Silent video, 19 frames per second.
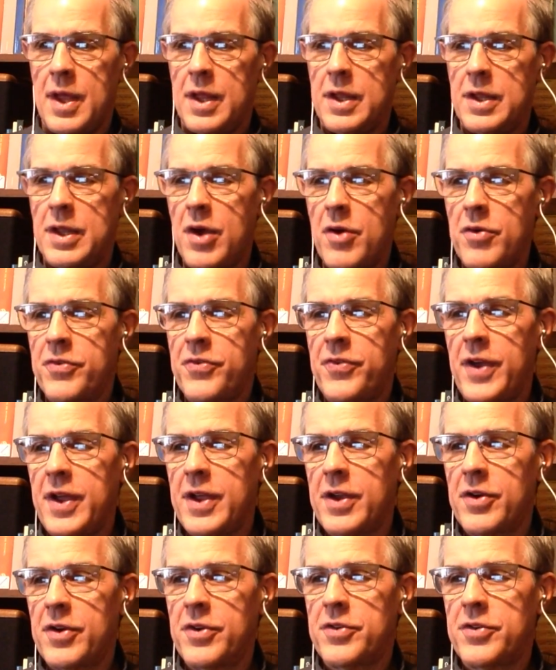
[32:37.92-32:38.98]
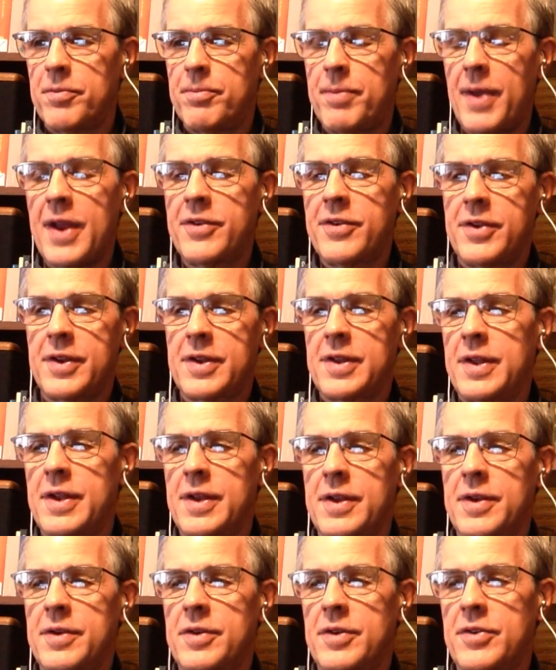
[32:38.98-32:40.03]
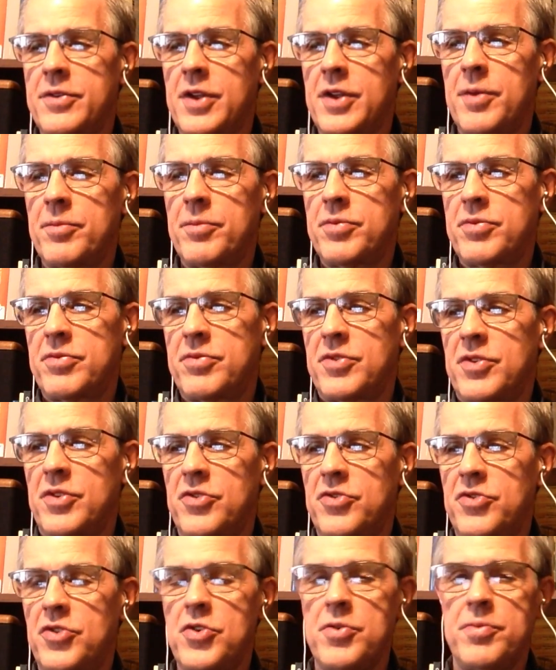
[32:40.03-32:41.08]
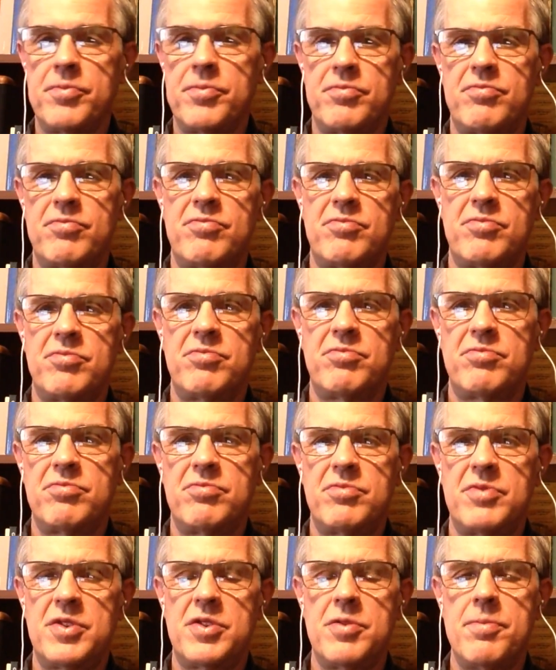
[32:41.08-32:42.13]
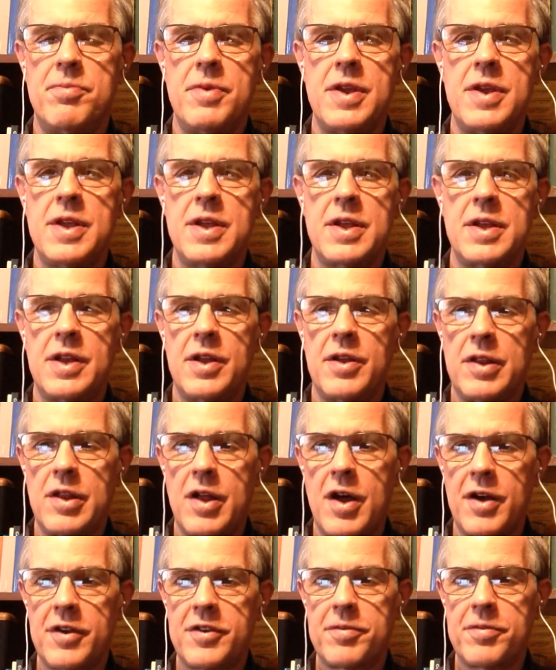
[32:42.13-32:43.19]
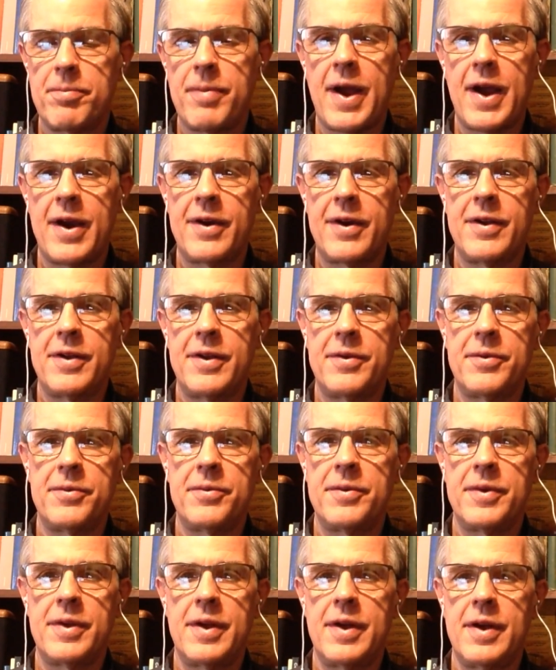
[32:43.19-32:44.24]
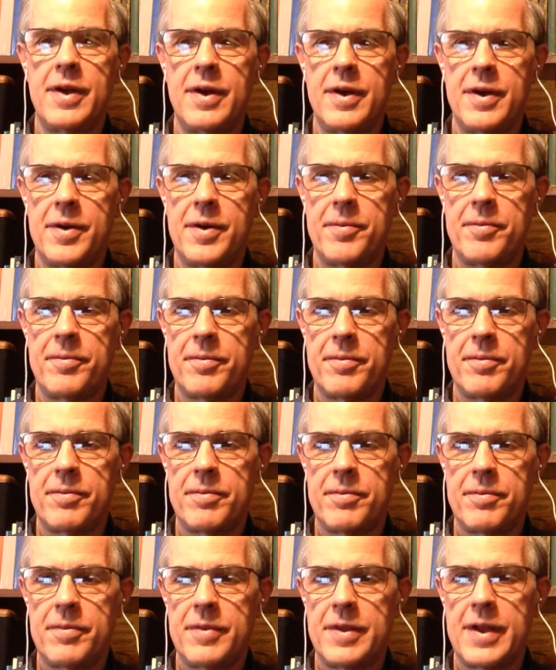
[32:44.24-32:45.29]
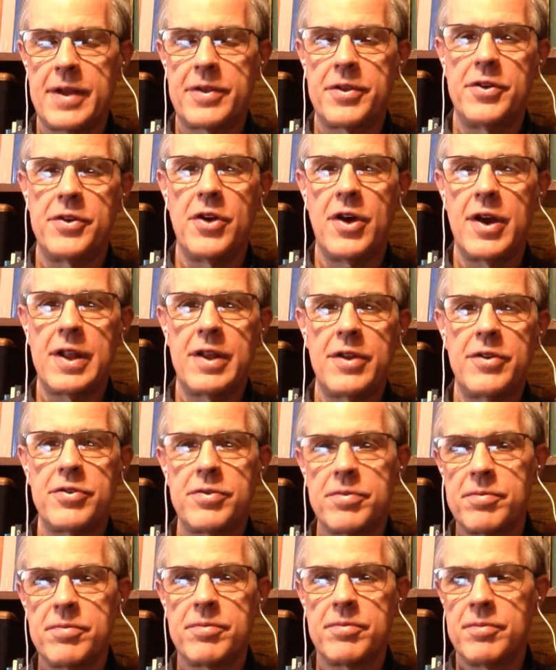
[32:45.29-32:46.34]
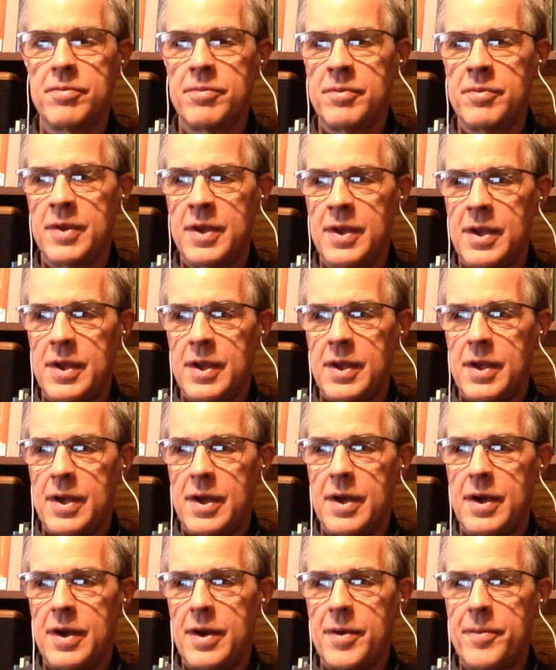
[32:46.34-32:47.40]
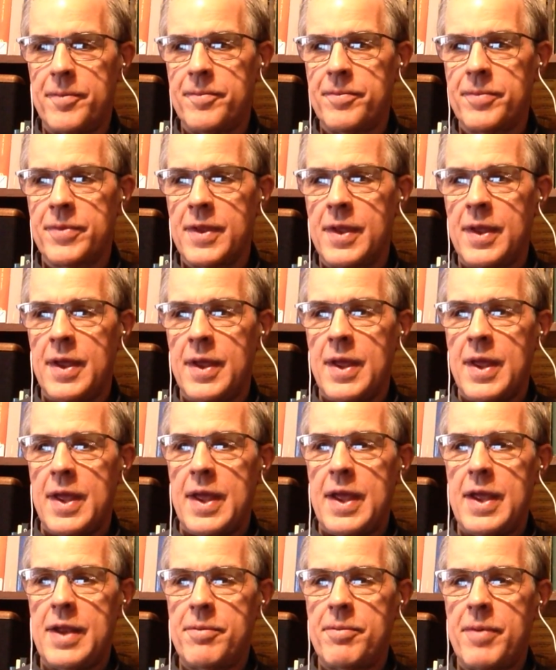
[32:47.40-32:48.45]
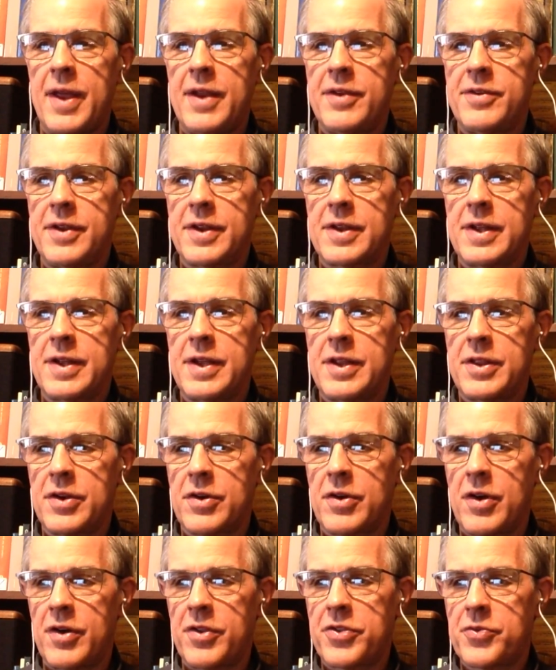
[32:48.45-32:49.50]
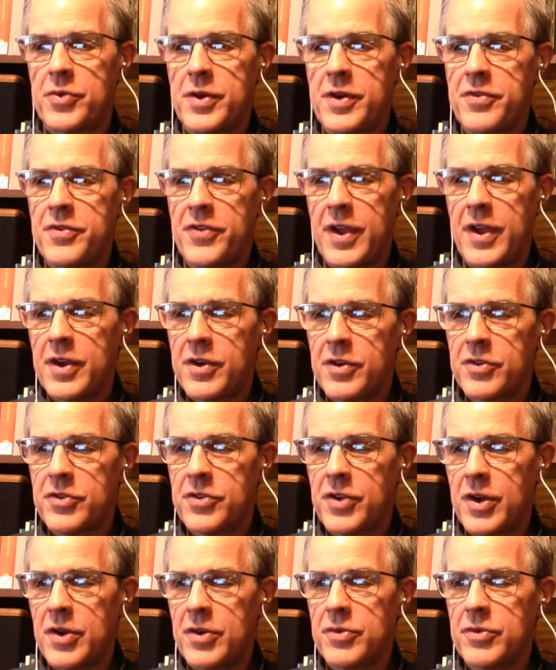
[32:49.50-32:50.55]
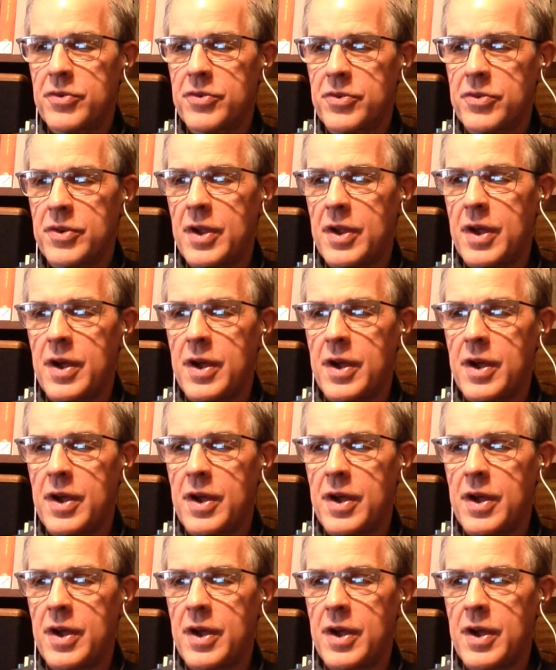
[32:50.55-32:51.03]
Load failures are basically some assumed to be in a log spiral, like the Nautilus. And basically there are three failure zones,